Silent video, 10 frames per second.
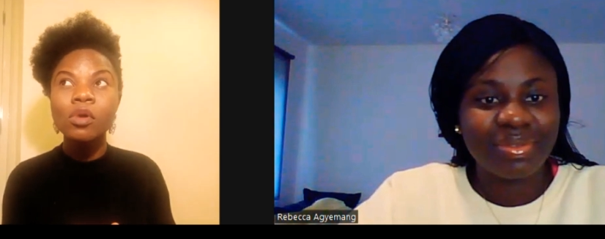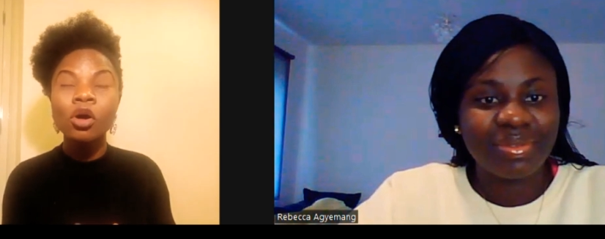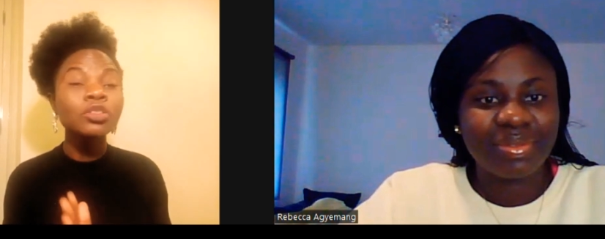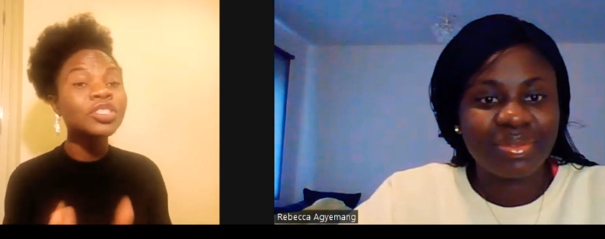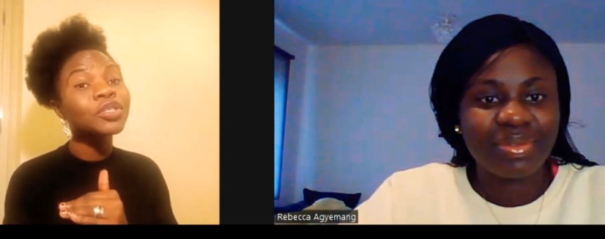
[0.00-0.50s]

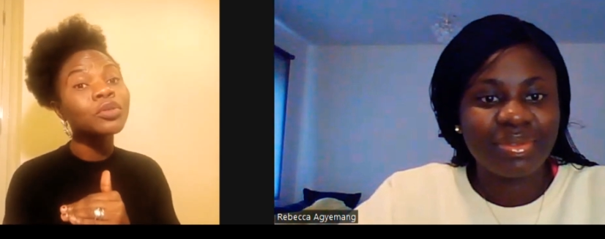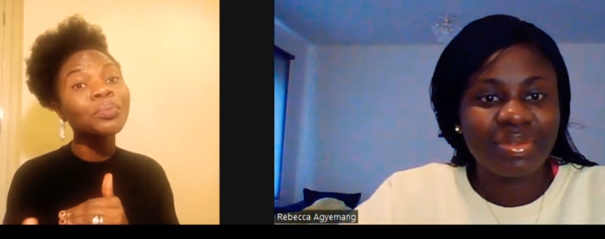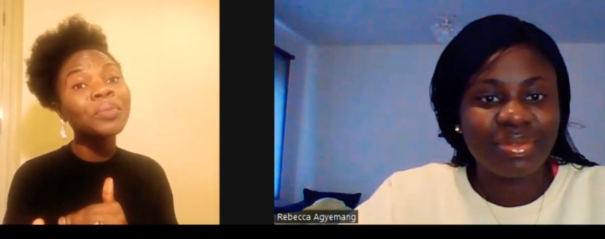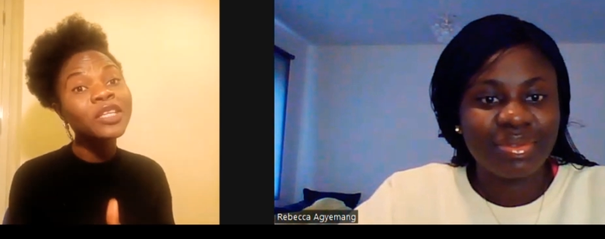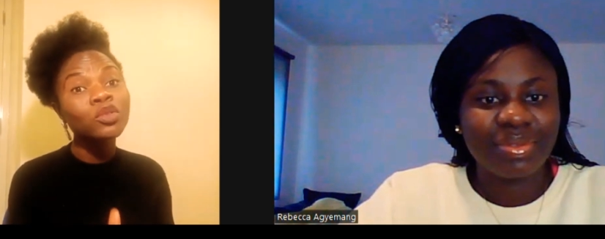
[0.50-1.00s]
Speaker 1: until
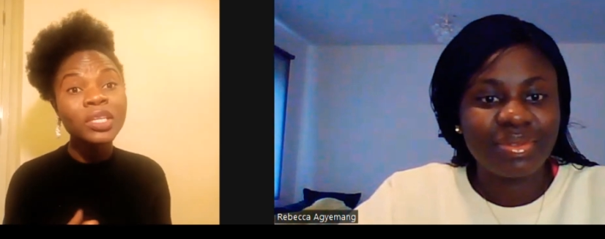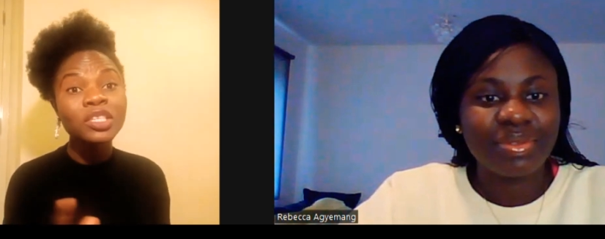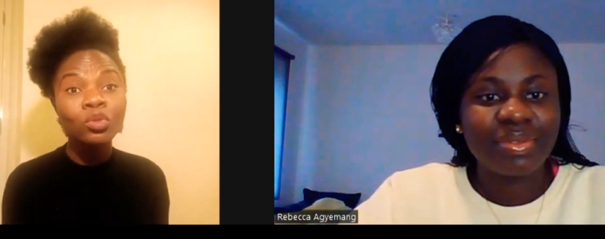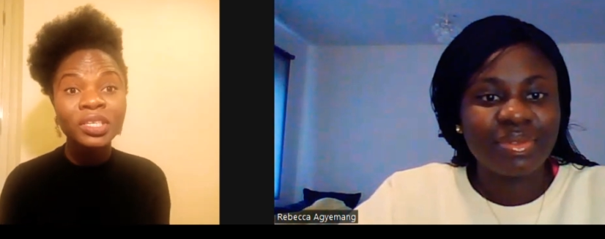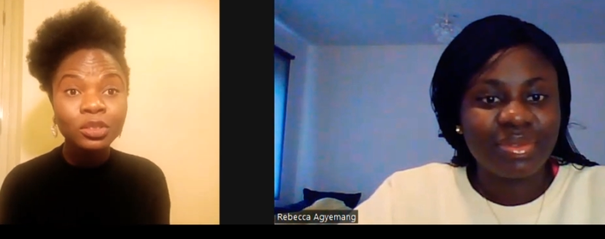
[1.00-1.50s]
May
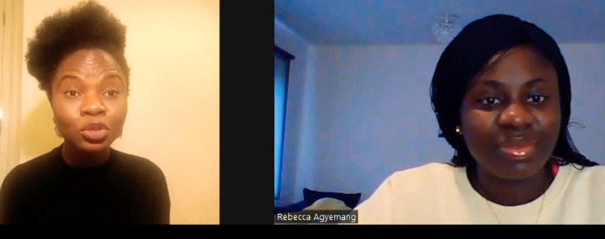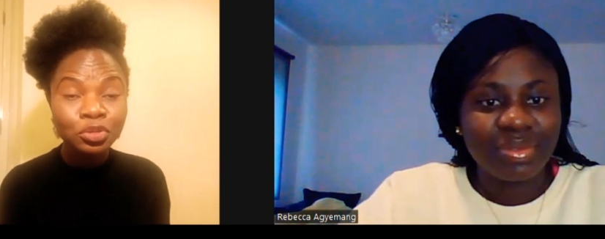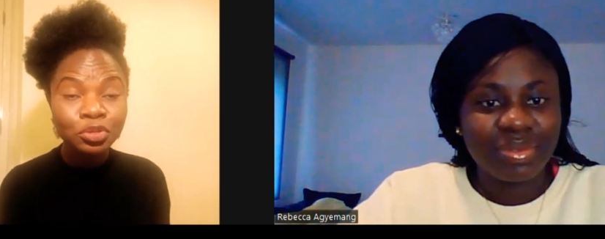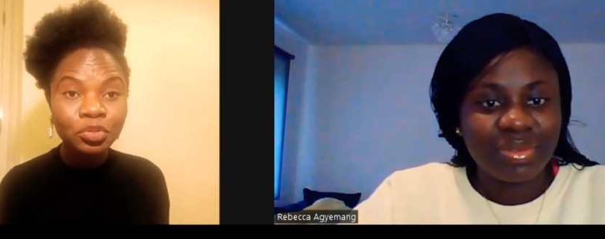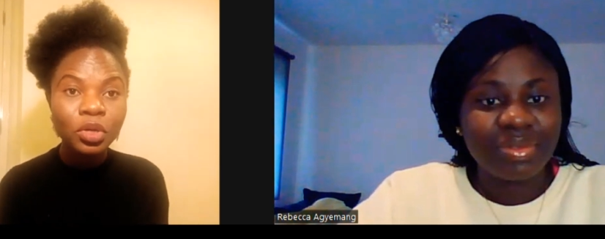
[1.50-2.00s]

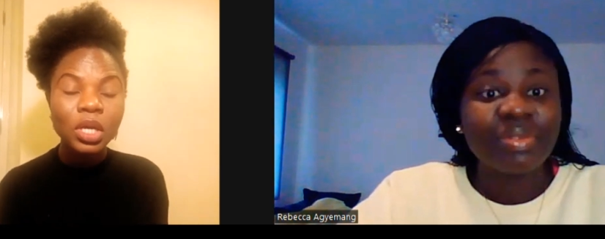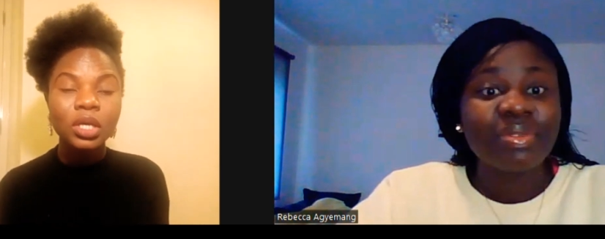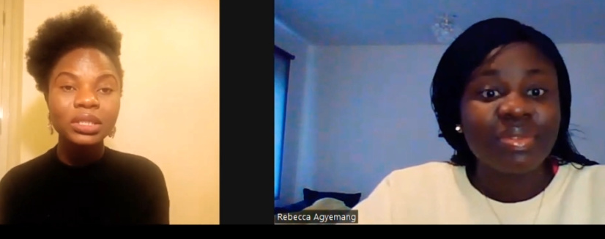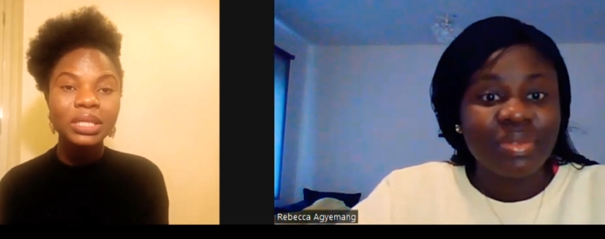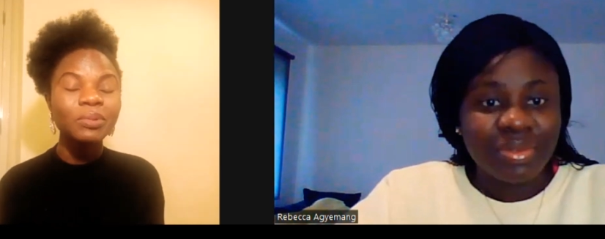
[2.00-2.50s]
2022, the
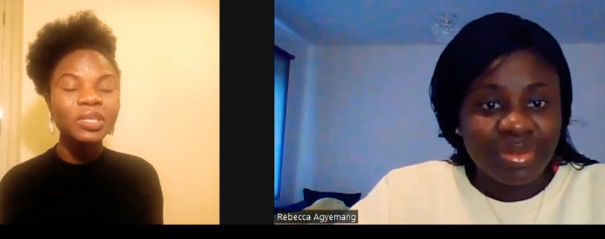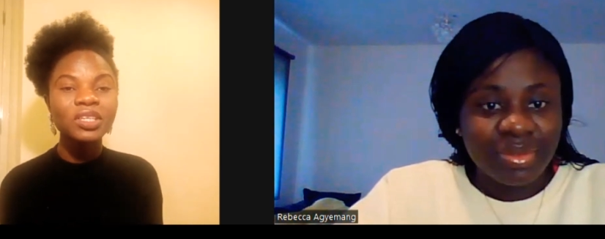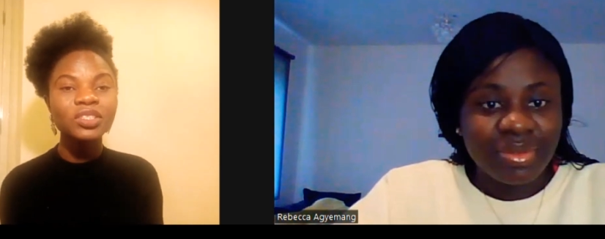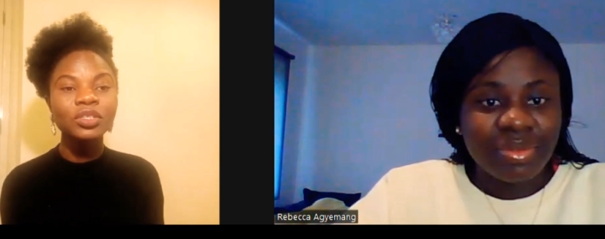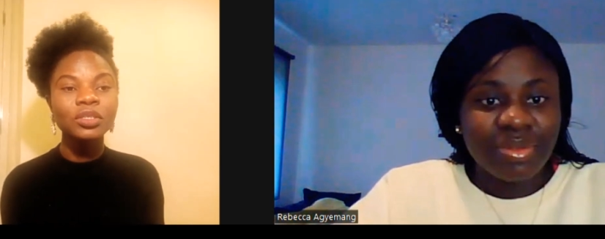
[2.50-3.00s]

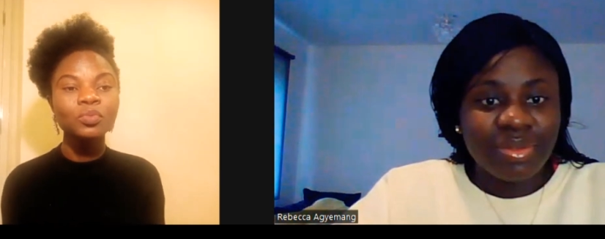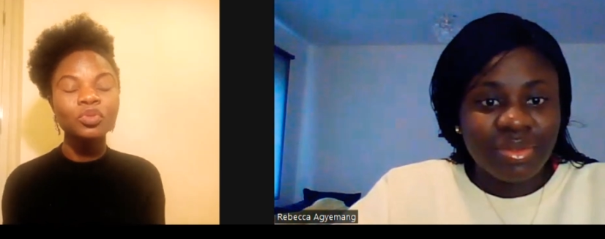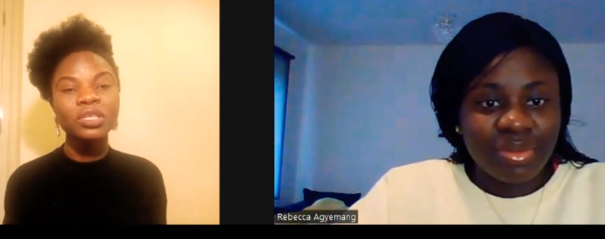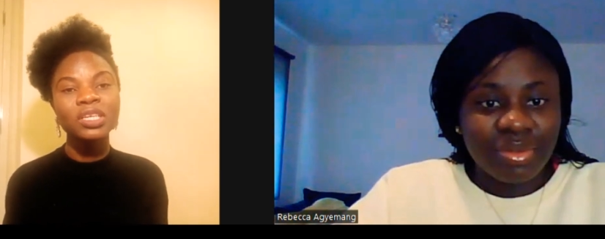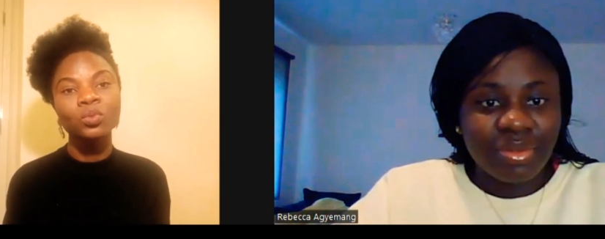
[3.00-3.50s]
application
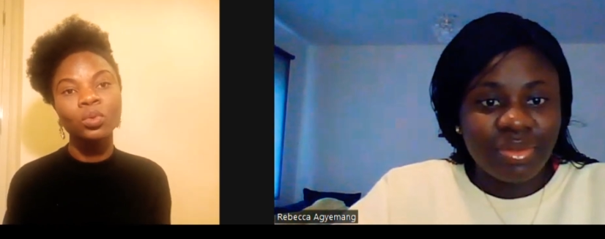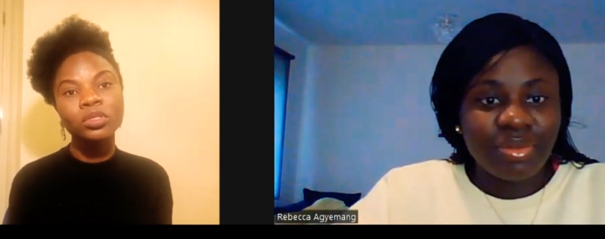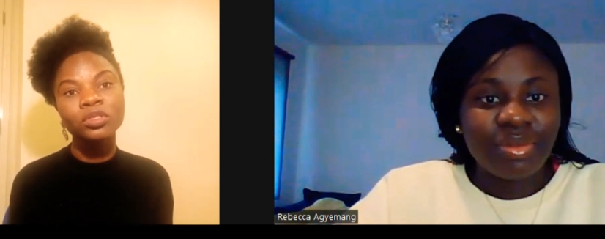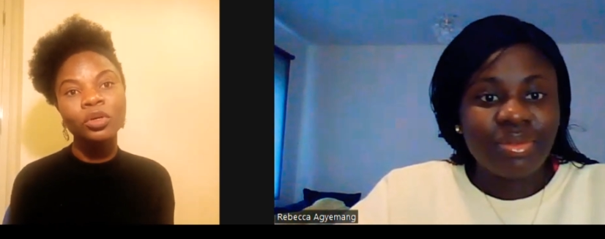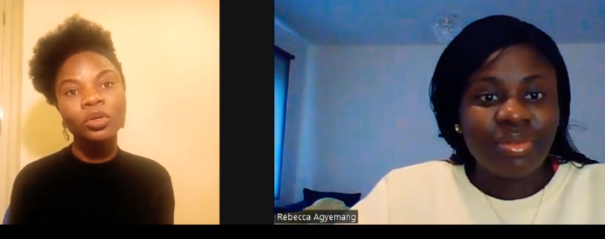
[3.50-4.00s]
process was
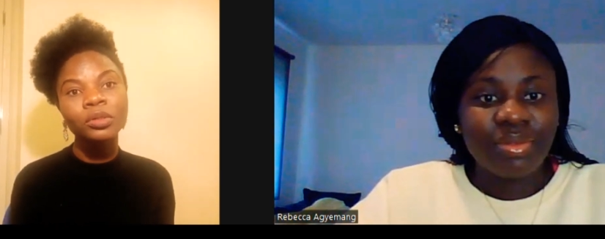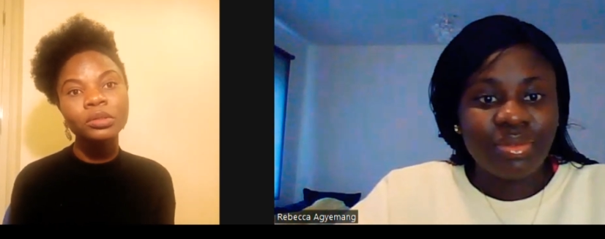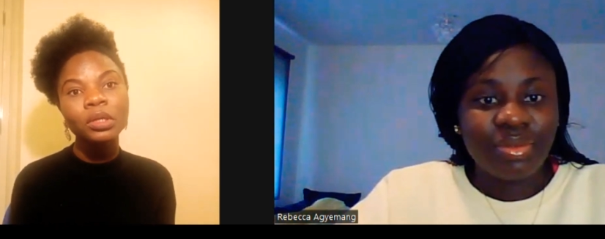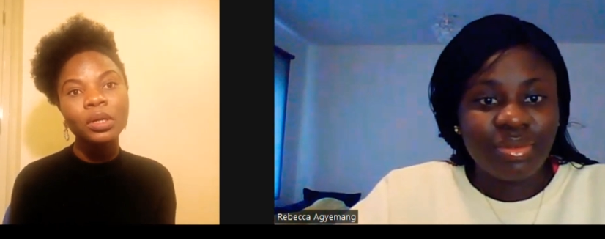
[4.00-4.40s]
done